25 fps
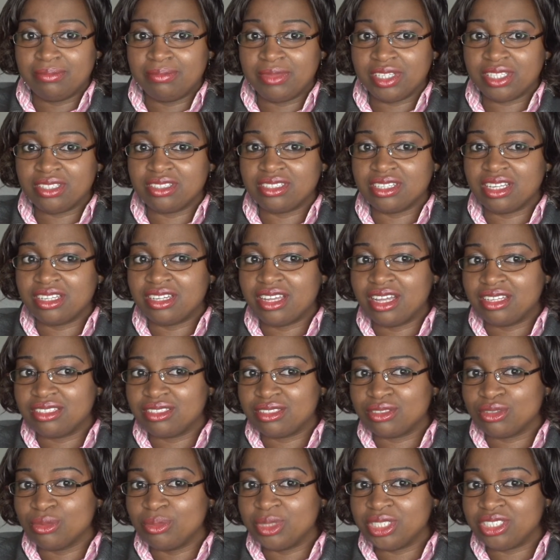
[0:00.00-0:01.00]
because I'd had
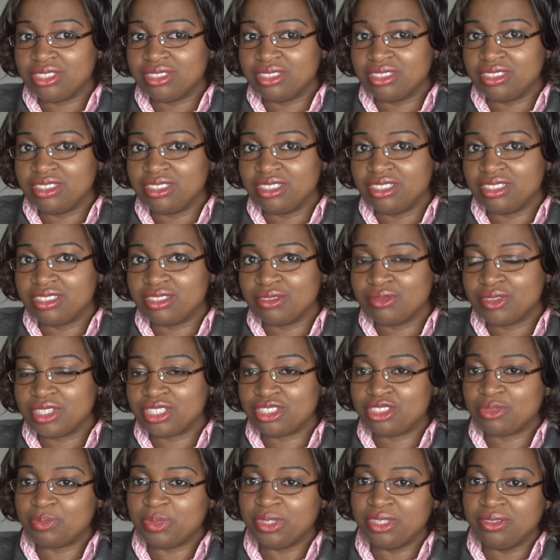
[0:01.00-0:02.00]
so many years of
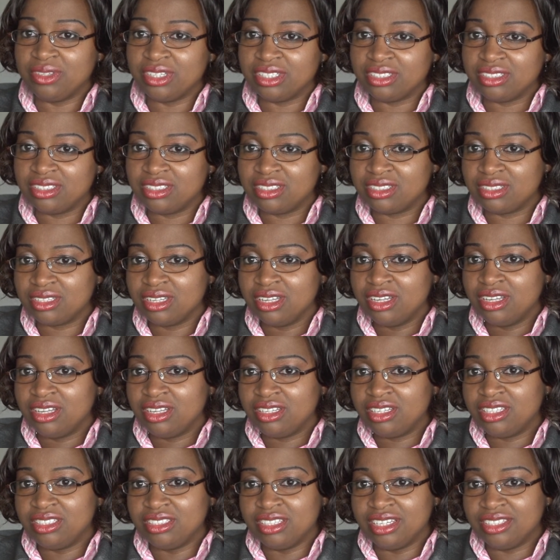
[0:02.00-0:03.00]
experience
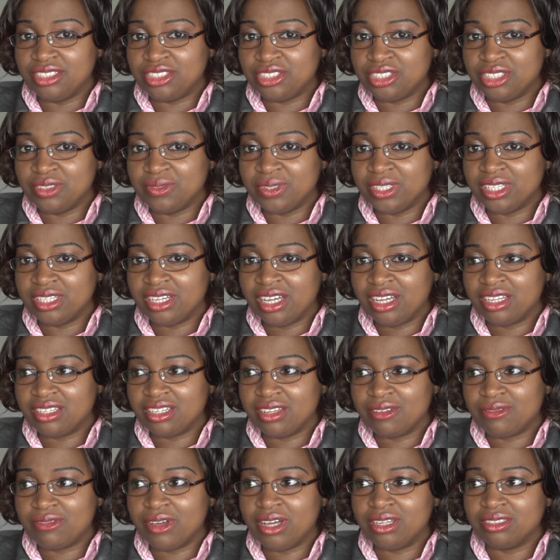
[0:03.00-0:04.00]
in Nigeria,
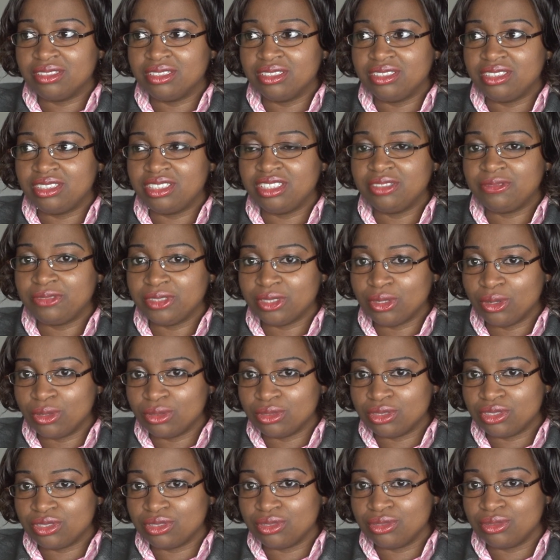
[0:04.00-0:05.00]
and I found it
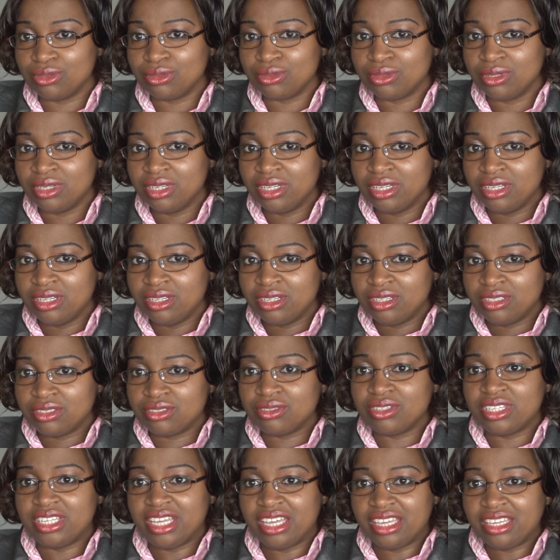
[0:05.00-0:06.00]
difficult to
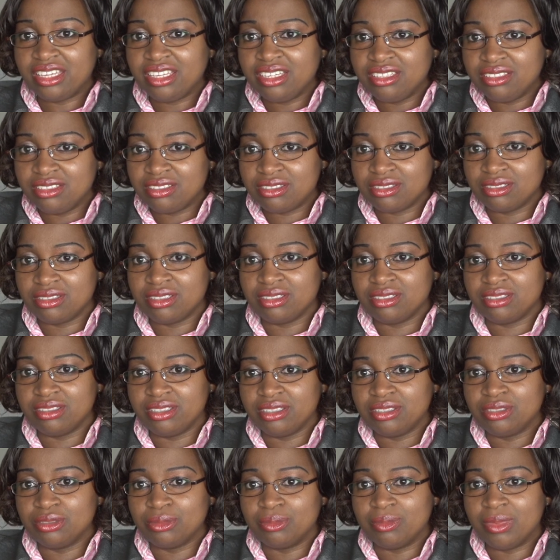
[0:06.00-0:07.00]
get into the
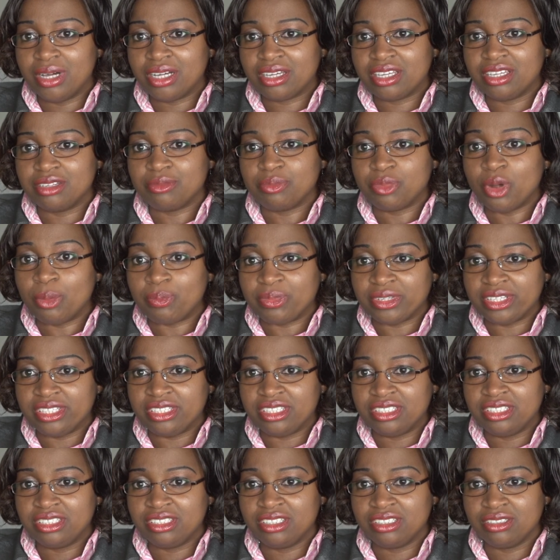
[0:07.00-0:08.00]
legal market
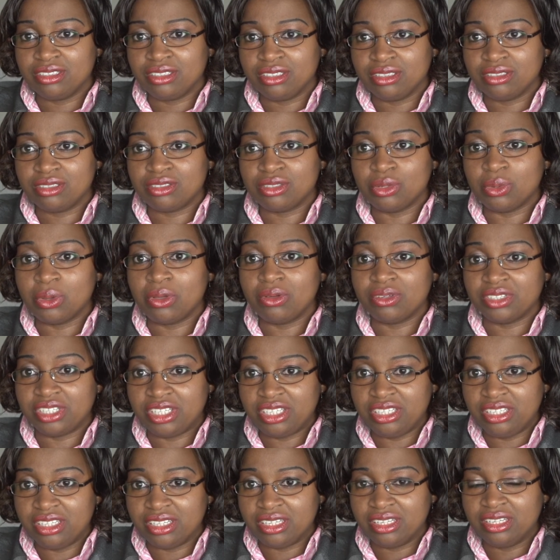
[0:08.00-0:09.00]
properly, so-called
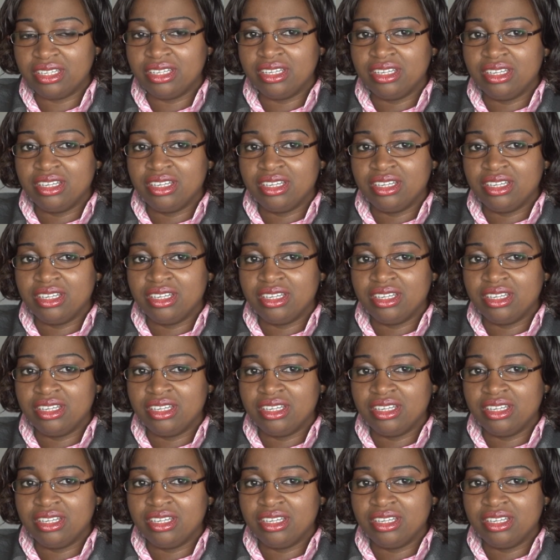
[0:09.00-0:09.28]
here.